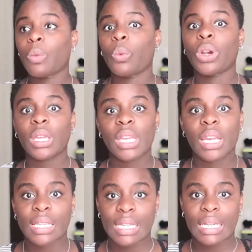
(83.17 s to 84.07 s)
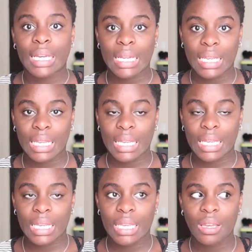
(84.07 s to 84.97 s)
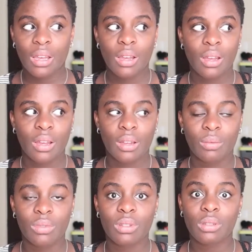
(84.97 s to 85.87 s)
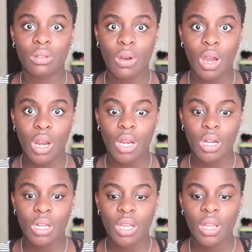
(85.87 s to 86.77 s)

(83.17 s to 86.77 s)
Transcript: working as a nanny, which is so hard,